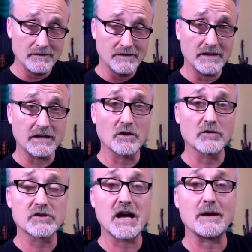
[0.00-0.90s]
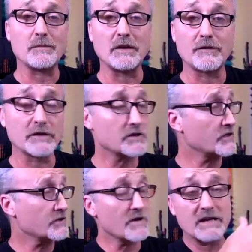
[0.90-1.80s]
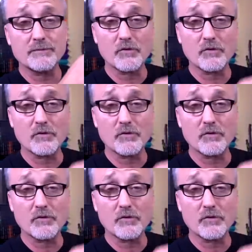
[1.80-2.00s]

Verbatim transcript: it goes up. If it's stringed